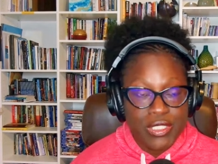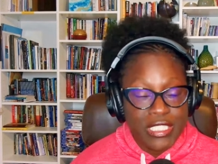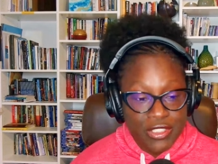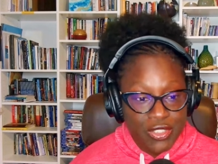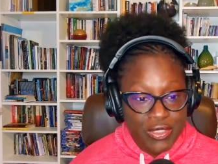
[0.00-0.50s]

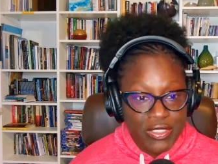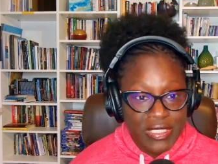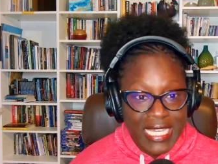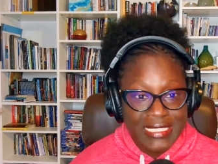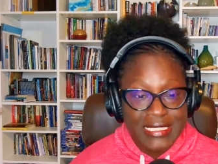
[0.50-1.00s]
into the
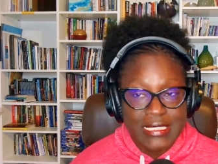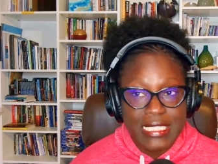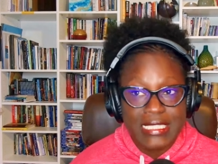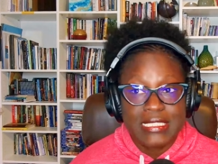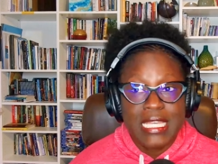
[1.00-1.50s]
United
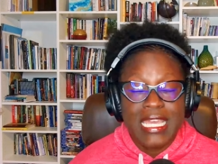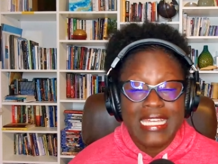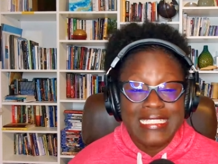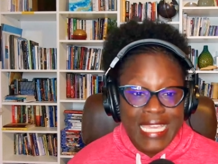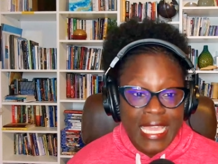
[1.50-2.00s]
States
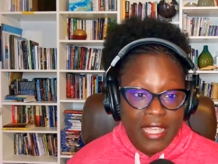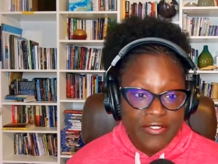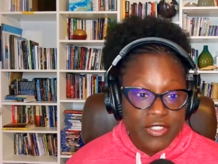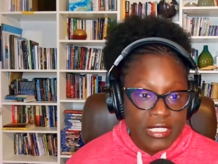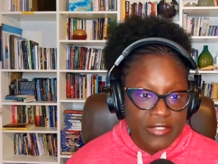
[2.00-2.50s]
a day
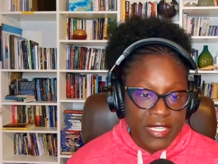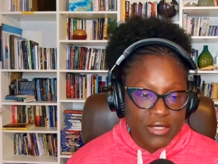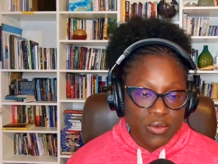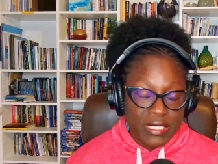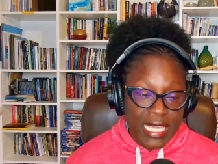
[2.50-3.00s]
after the
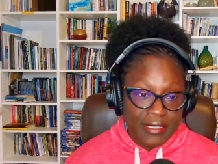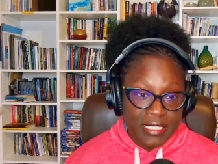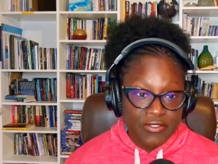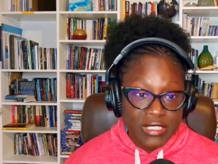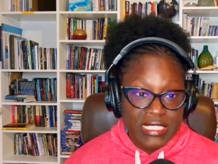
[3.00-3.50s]
event would,
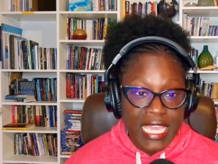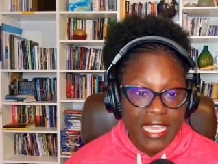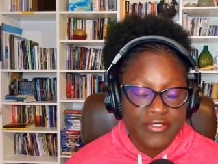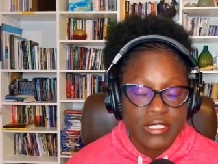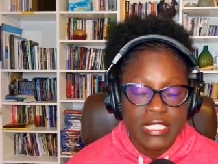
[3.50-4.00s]
the day
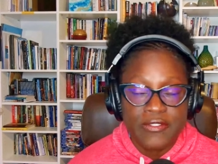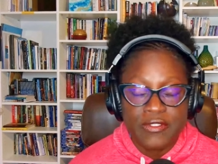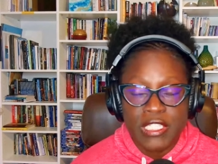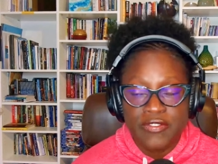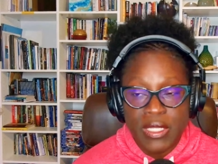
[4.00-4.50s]
after the
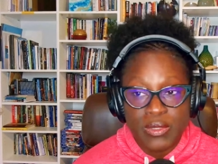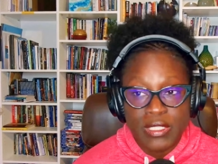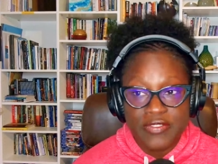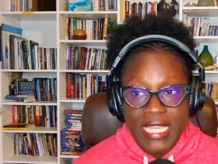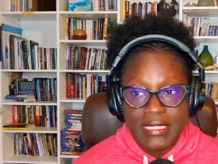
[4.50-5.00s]
event would
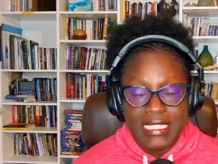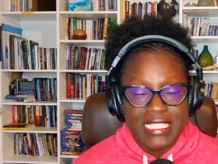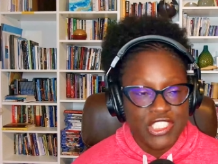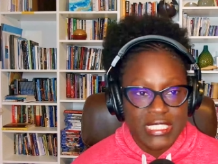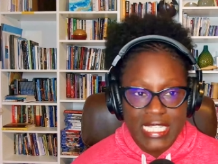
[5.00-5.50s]
have ended.
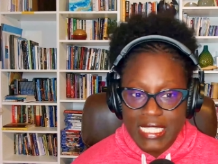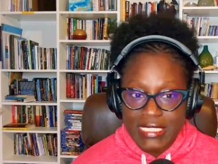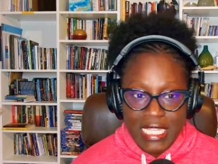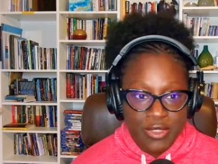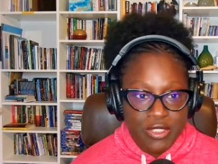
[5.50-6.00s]
And she's like,
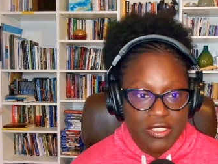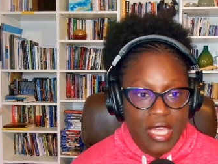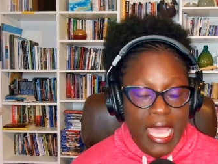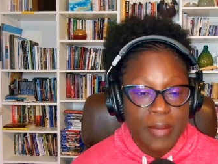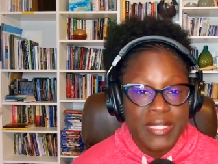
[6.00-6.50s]
that's absolutely
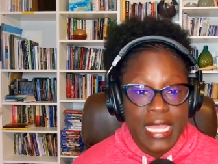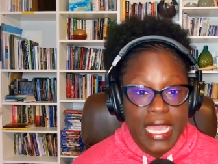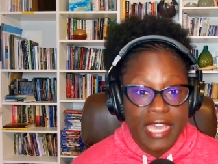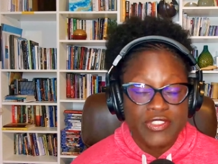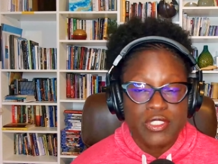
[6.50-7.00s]
not happening. I
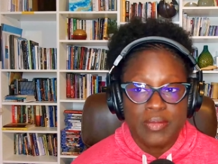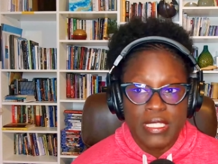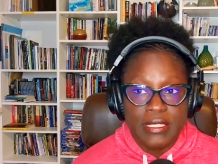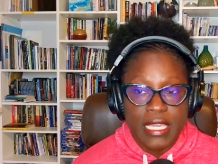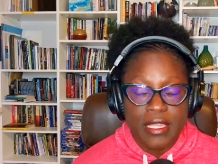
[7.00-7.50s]
have to
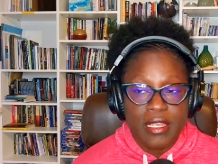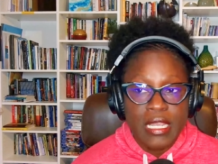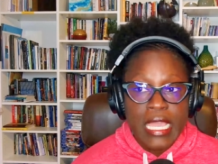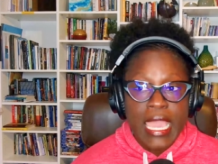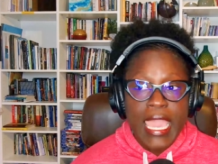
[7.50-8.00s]
be there.
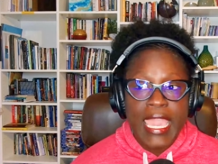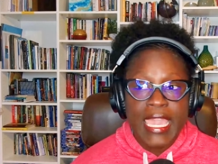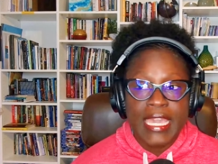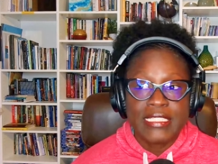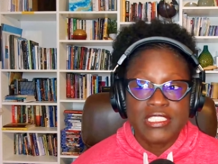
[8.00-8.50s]

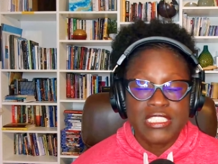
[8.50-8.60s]
And